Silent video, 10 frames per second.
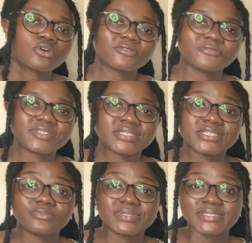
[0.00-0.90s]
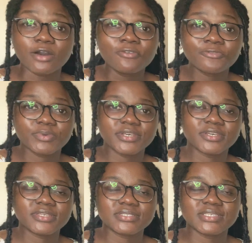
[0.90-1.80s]
confident in himself
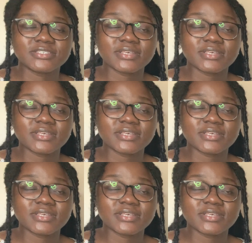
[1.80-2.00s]
because his